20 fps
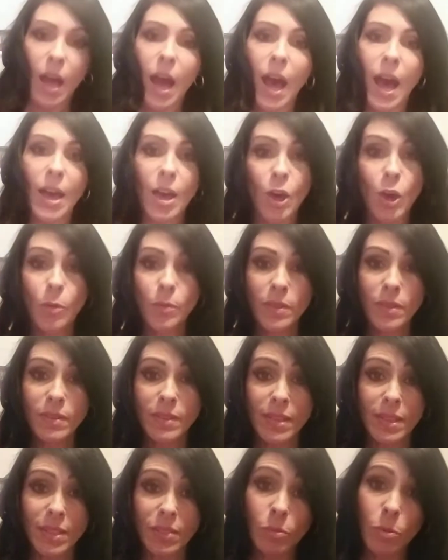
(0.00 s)
I hope that
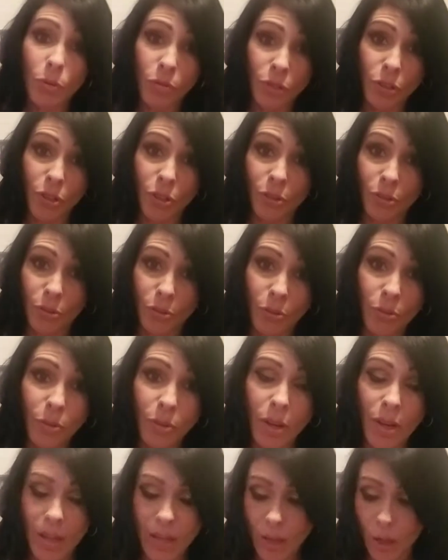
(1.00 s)
this review
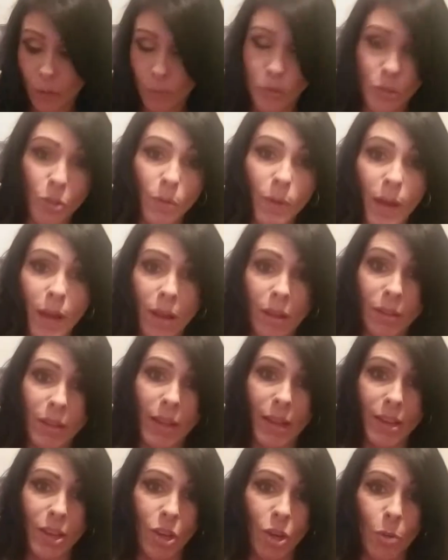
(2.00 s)
helped you out.
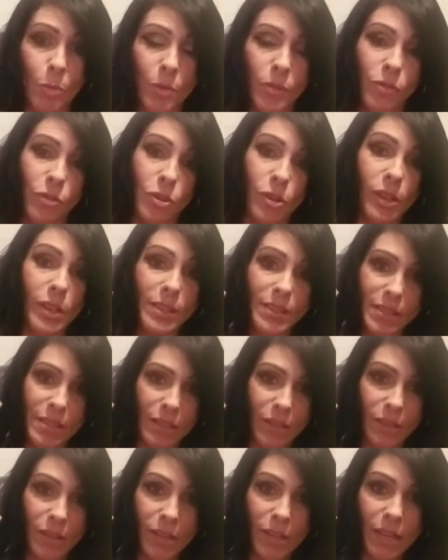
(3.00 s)
I hope if you're
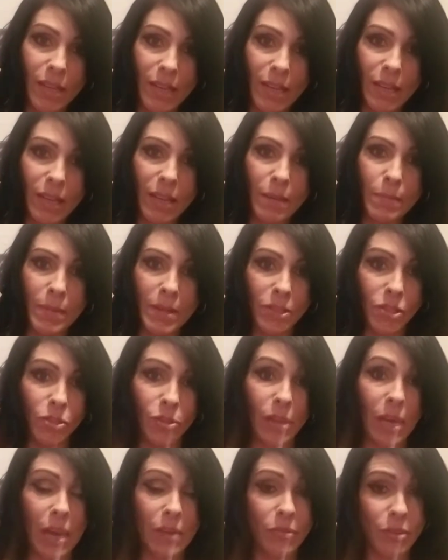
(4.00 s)
considering getting a Mansur
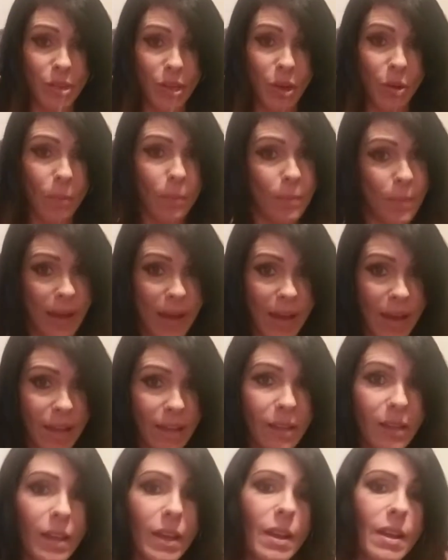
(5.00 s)
Gavriel bag
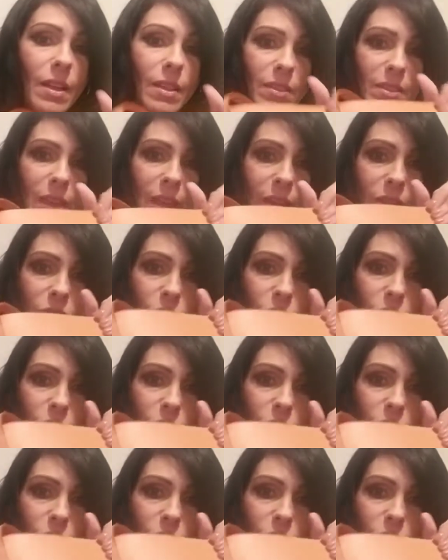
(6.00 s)
that